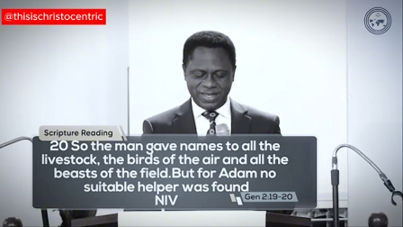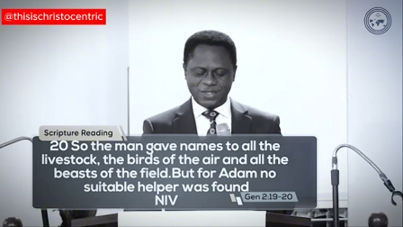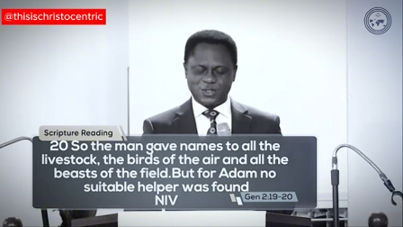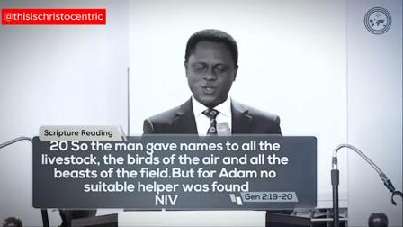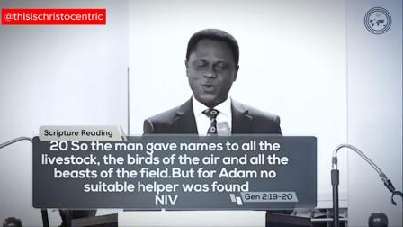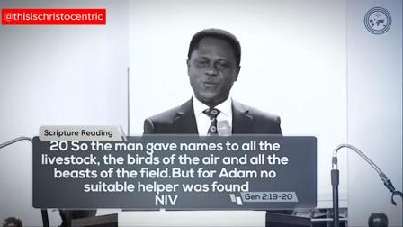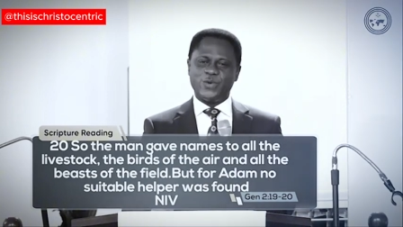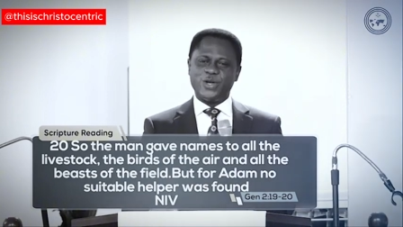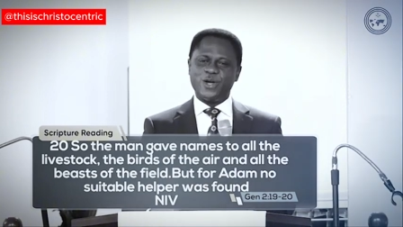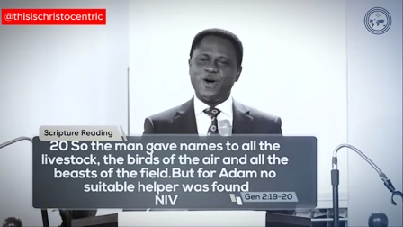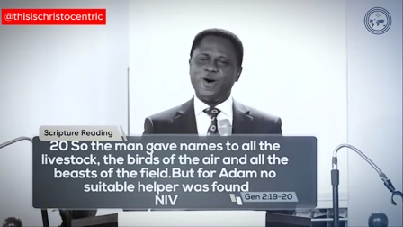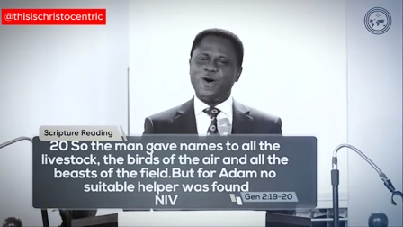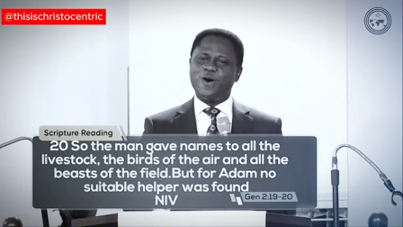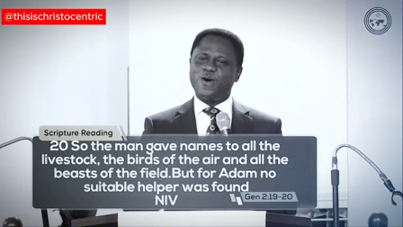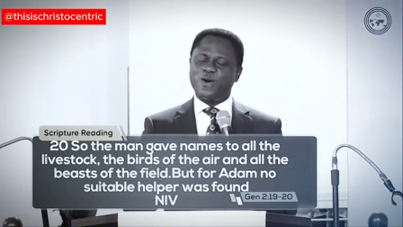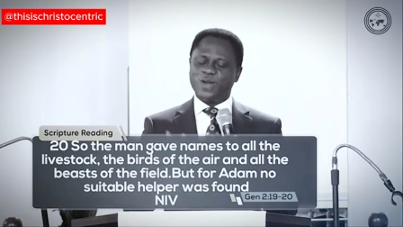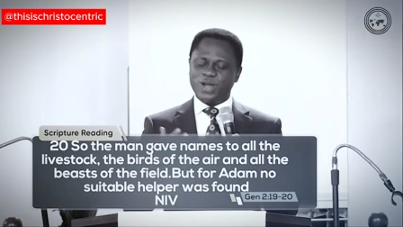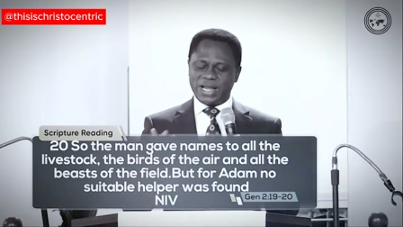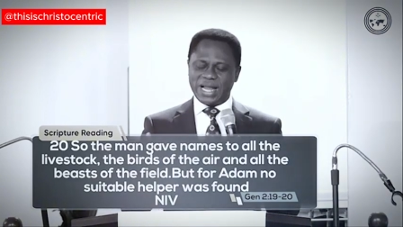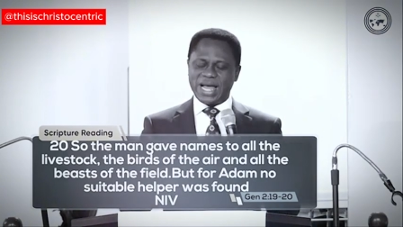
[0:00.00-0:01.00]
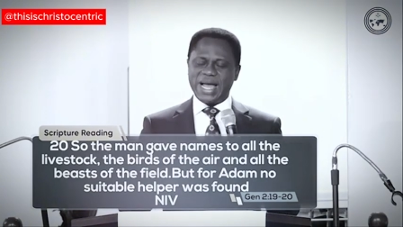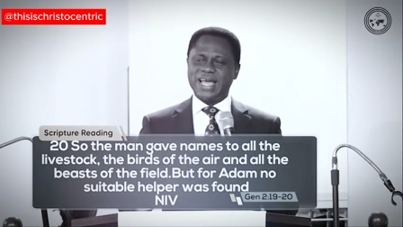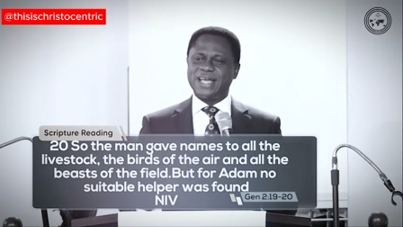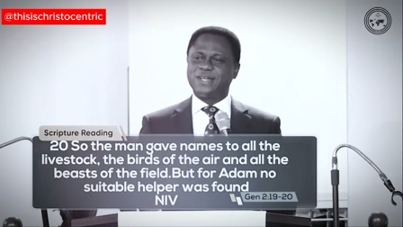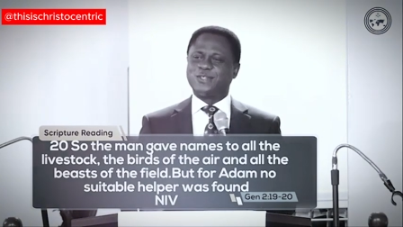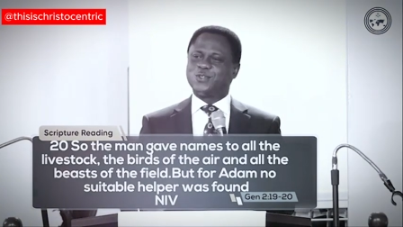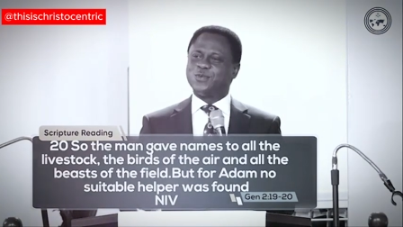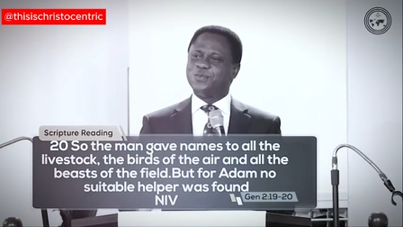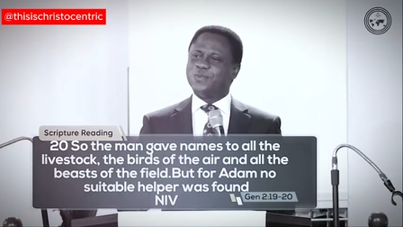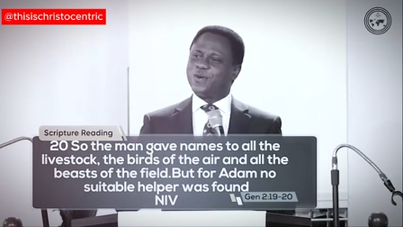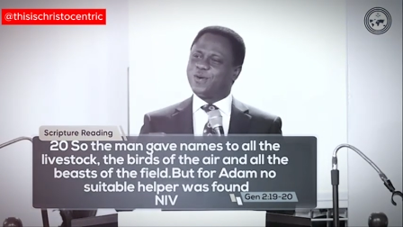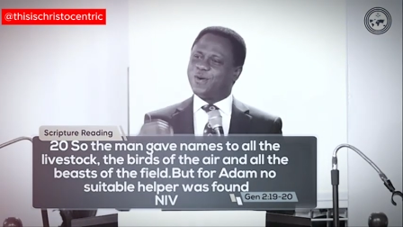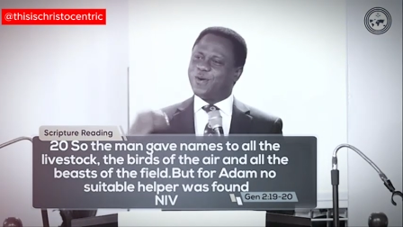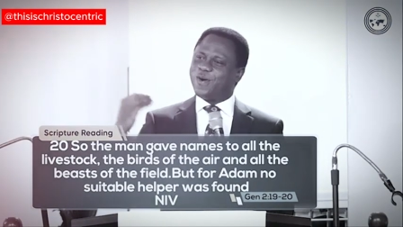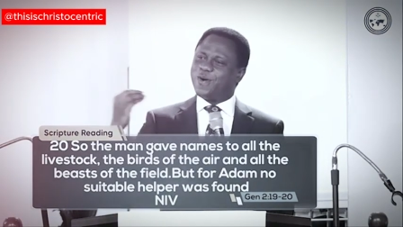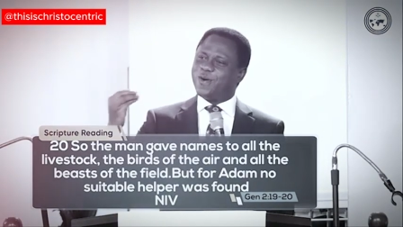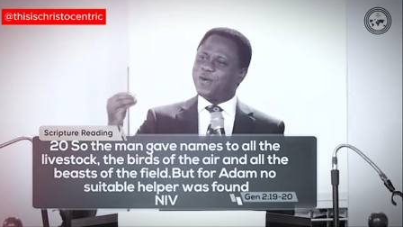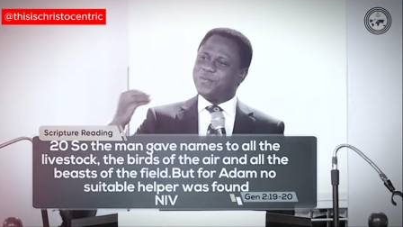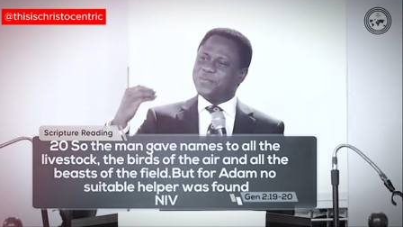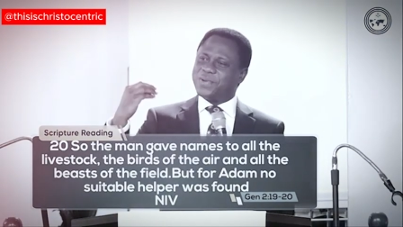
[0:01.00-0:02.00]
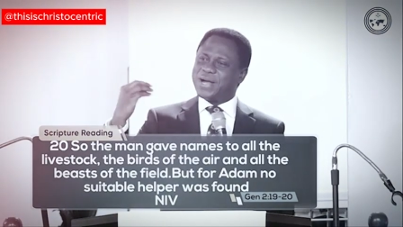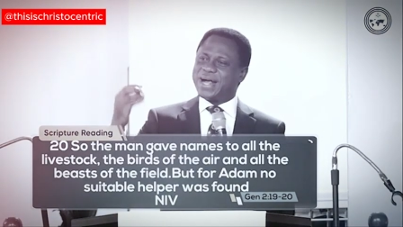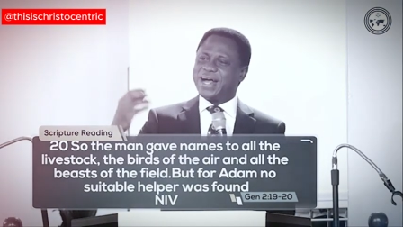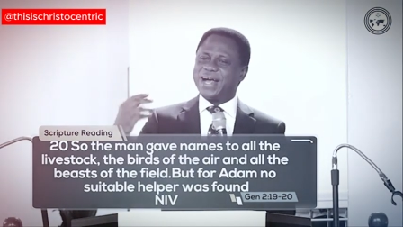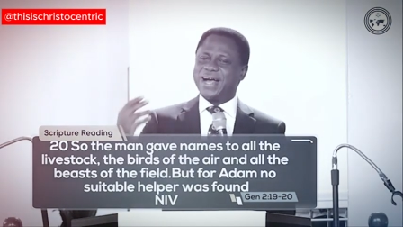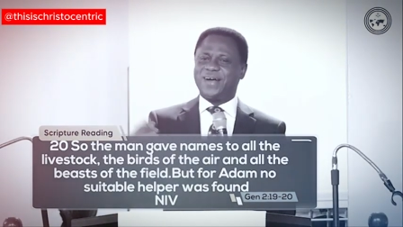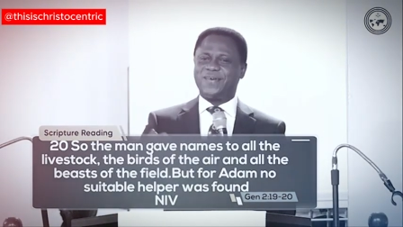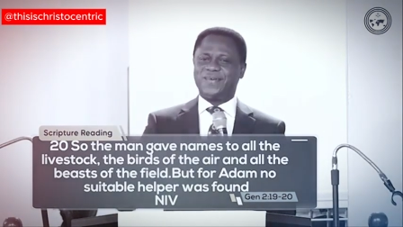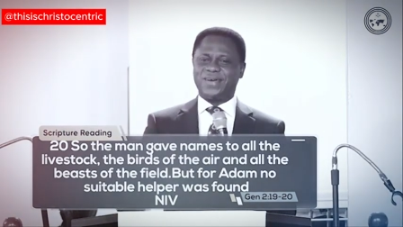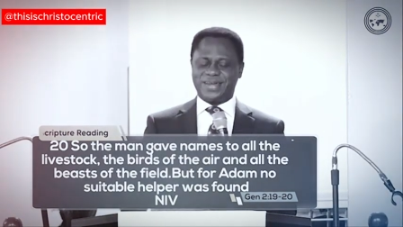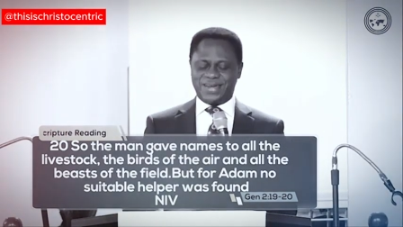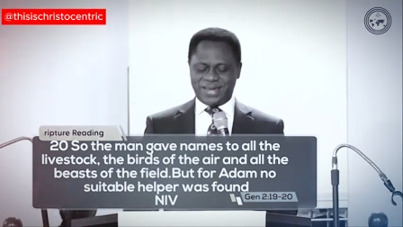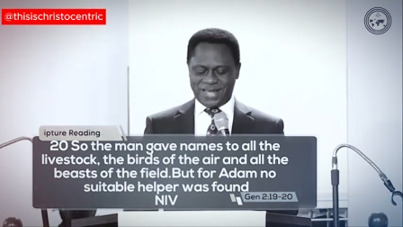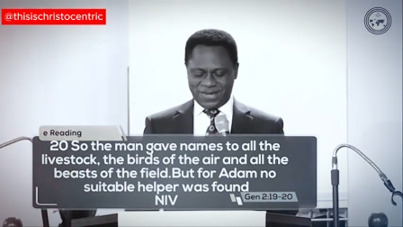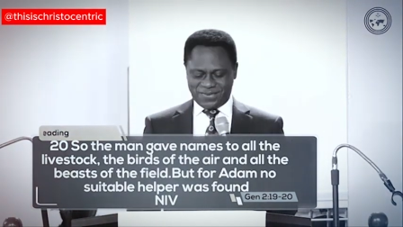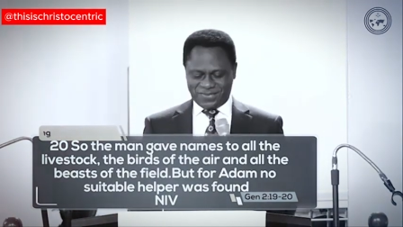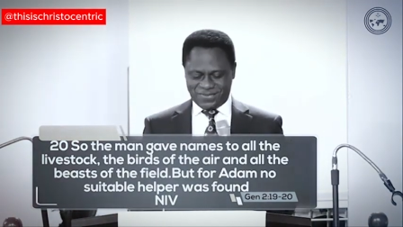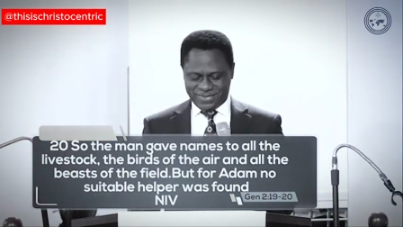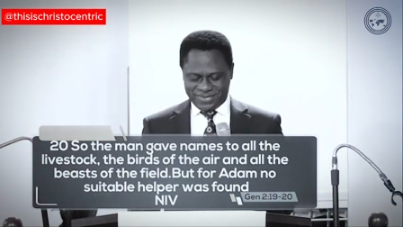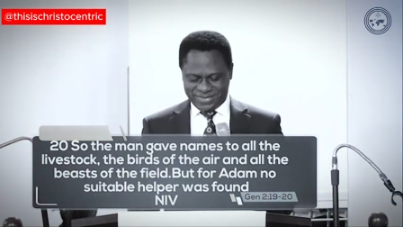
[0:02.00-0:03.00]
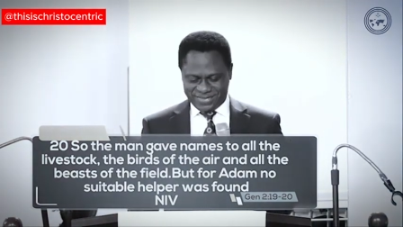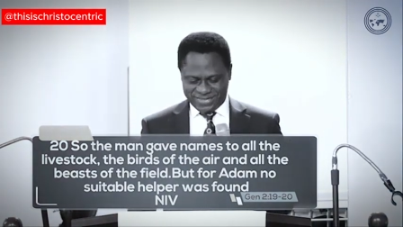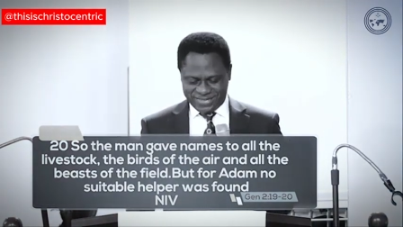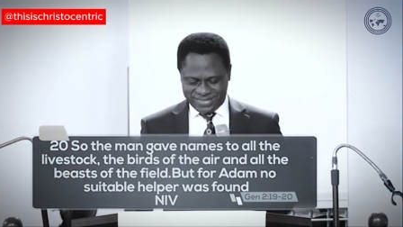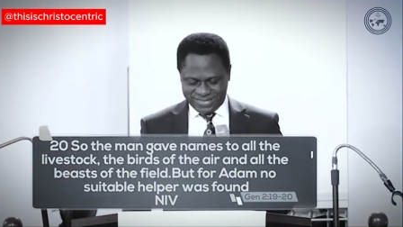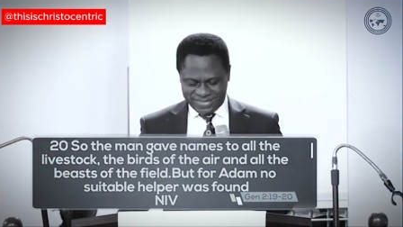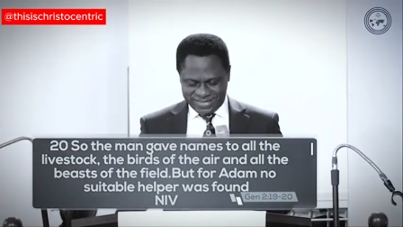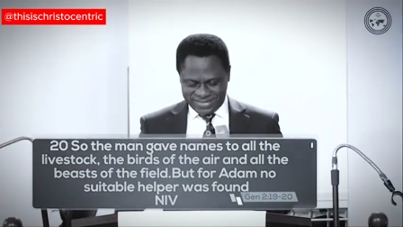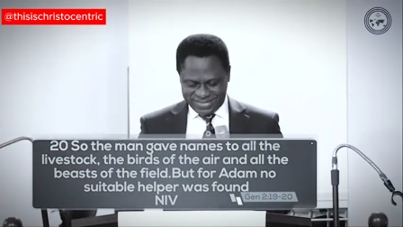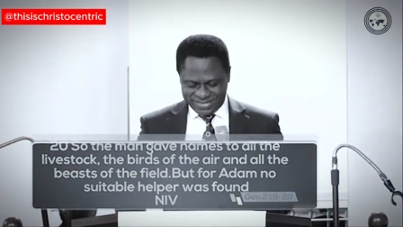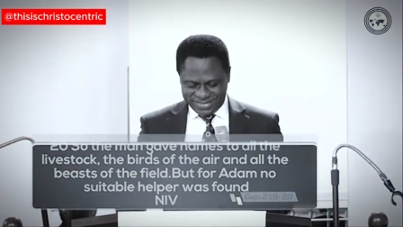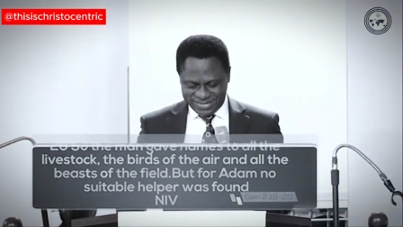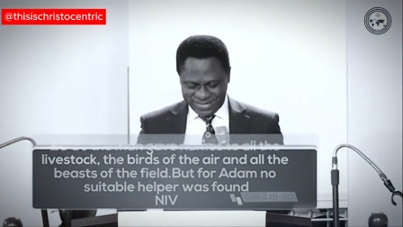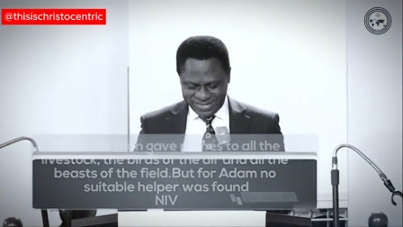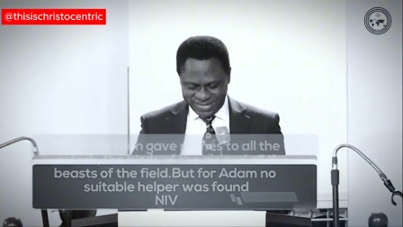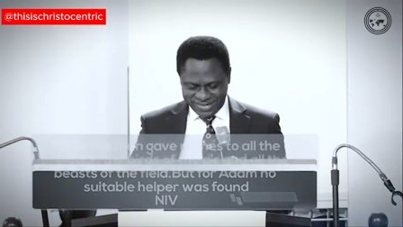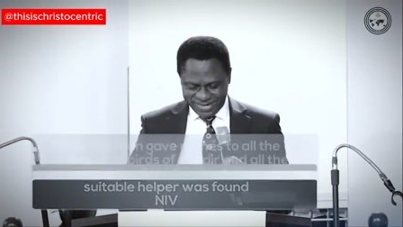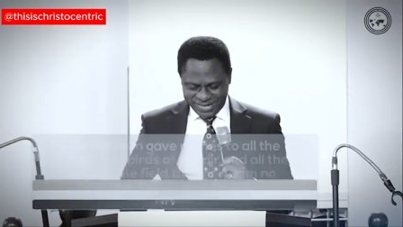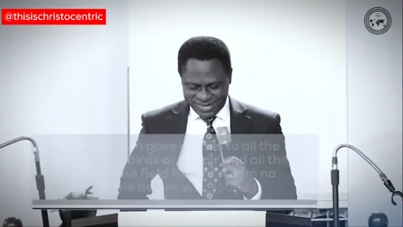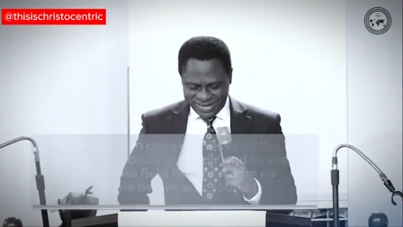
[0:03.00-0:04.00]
So we all like to be called by our names,